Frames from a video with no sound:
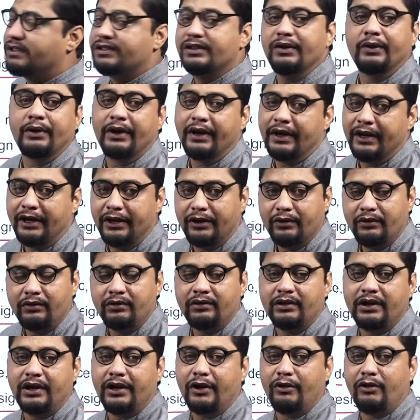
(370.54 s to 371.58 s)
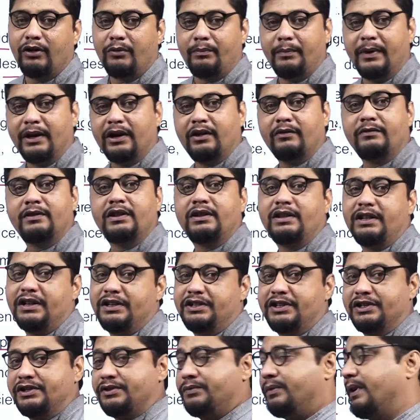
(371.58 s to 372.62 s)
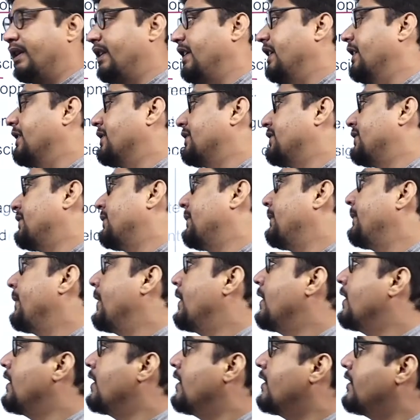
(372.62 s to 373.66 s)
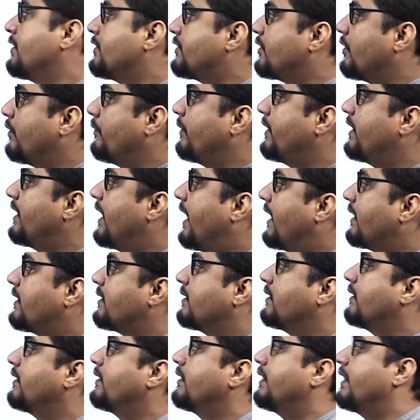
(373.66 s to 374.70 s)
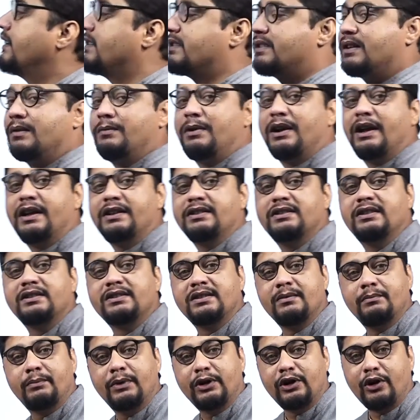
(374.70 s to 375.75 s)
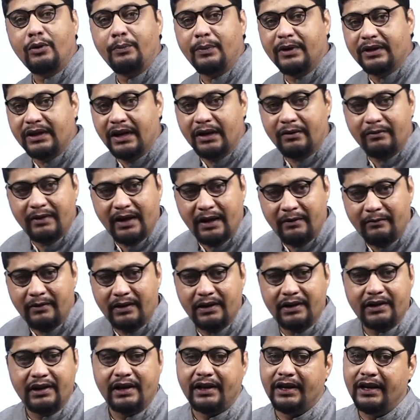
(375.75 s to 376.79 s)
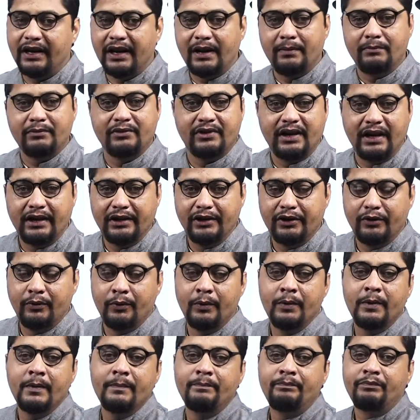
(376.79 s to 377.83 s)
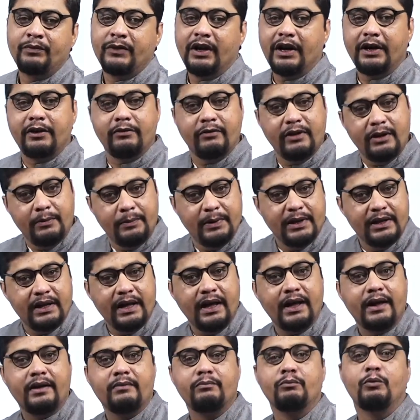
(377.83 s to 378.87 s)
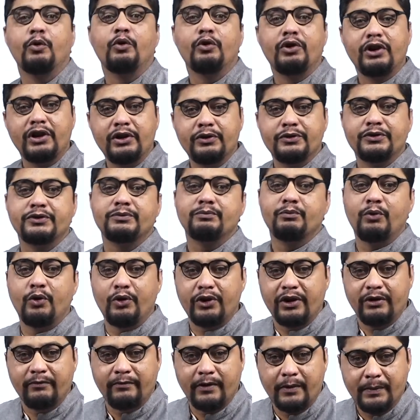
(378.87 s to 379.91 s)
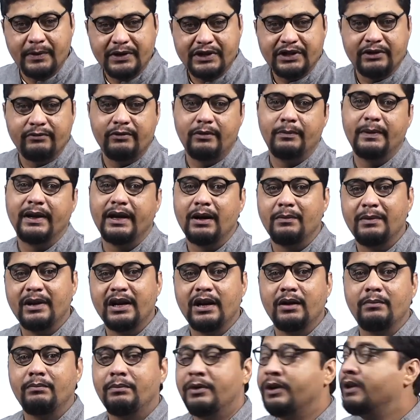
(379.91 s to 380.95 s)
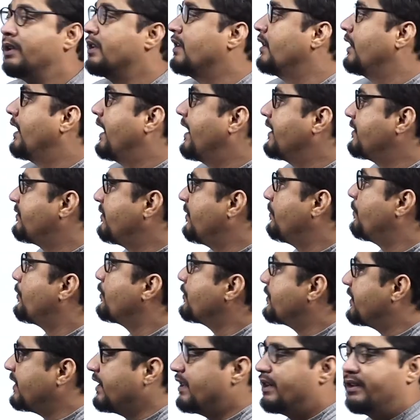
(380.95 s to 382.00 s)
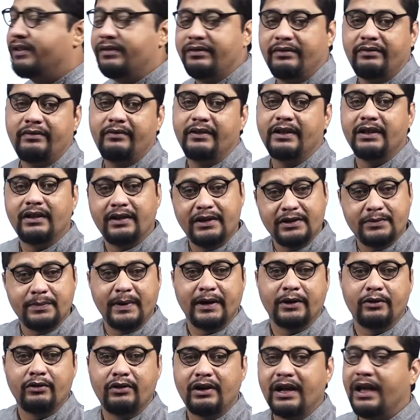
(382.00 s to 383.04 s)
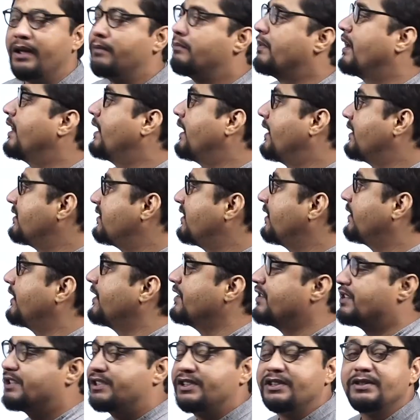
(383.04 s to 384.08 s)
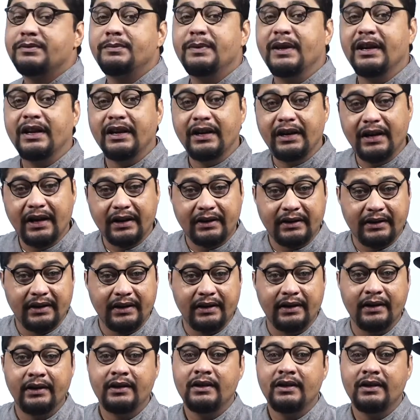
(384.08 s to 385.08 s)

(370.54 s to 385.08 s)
looking into the development of the Tejas variants. So with that, let's summarize the simple topic that we have learned. Again, I'm telling you, it will be there, more news, more information will be coming up as we proceed with respect to time, and as the Tejas is being inducted,